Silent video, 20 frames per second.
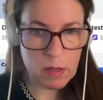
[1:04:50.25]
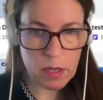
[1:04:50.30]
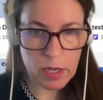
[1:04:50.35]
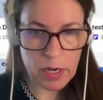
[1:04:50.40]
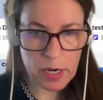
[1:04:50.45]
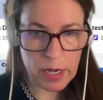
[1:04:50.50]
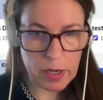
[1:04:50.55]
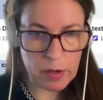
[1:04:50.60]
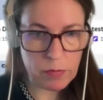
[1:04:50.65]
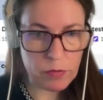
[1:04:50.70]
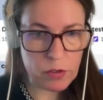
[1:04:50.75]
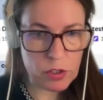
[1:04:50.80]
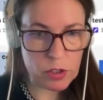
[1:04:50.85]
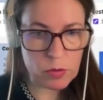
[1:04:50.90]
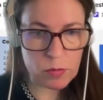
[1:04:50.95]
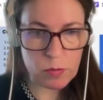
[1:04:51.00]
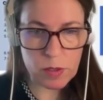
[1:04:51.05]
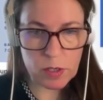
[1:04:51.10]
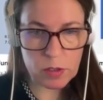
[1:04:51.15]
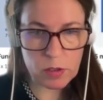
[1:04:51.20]
And I have
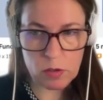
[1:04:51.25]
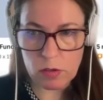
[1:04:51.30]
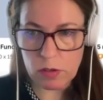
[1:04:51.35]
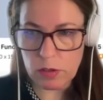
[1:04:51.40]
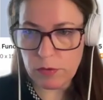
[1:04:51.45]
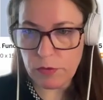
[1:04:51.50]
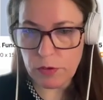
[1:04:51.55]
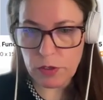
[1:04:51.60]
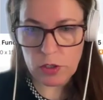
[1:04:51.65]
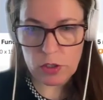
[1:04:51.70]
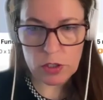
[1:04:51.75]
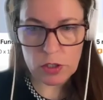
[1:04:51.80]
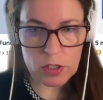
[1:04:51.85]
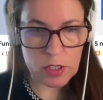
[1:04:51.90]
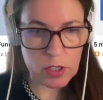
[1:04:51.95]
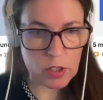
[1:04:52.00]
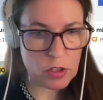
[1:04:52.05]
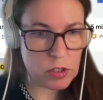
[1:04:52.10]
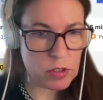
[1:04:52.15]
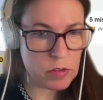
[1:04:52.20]
just worked on the featured
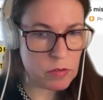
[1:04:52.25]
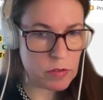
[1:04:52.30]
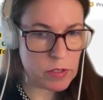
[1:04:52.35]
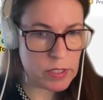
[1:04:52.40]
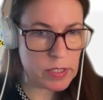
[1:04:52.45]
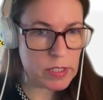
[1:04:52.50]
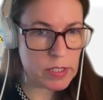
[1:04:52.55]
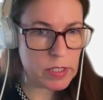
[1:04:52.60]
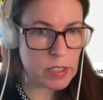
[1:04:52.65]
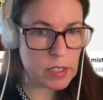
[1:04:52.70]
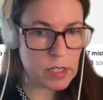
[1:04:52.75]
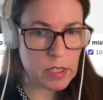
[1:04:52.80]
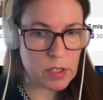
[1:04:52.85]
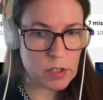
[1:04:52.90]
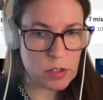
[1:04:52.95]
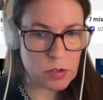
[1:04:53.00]
section recently,